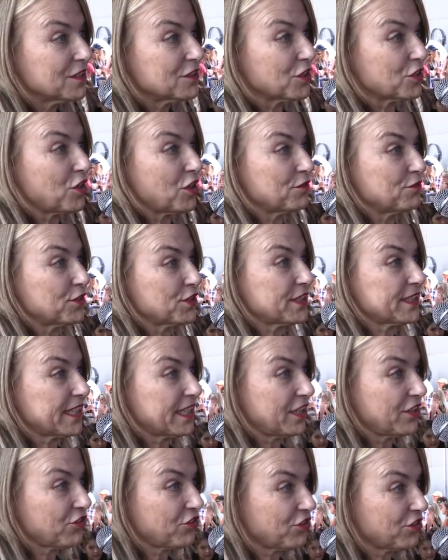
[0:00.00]
the
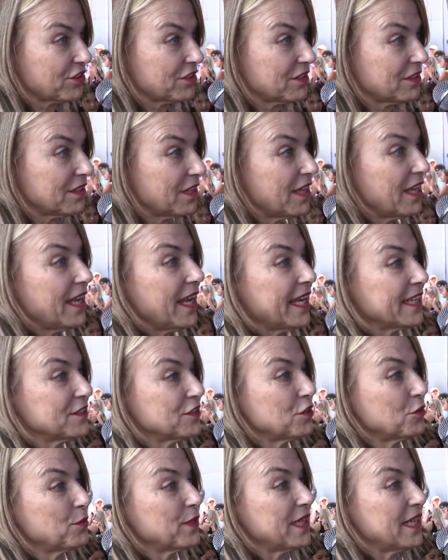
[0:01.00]
conversation,
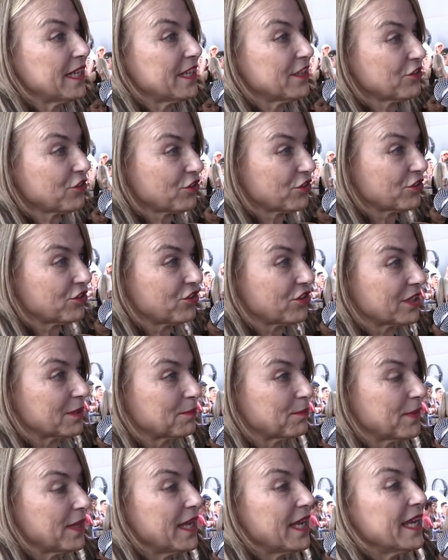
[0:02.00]
and the relationship
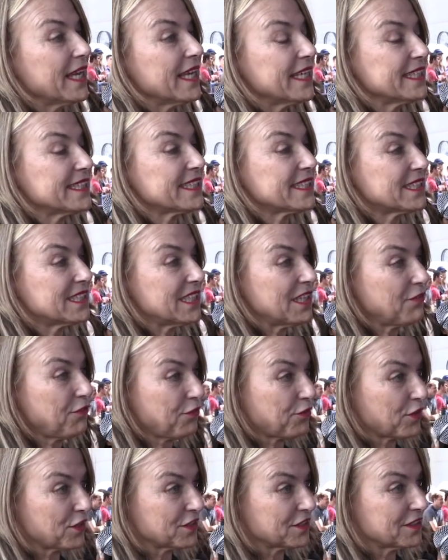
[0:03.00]
is
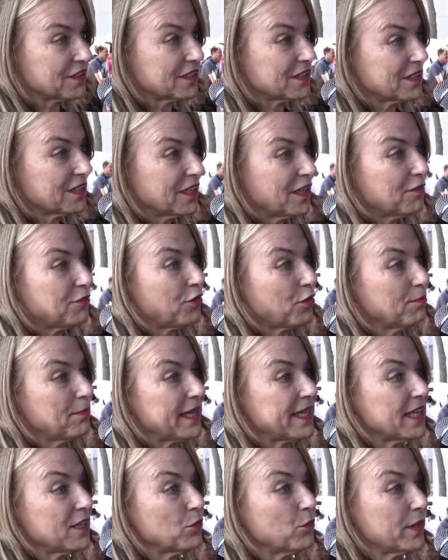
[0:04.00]
different for
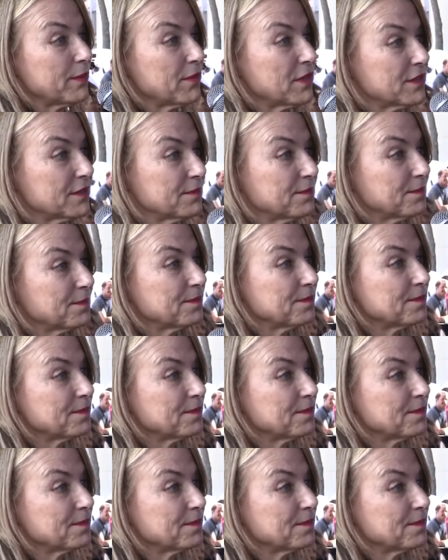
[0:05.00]
men and women?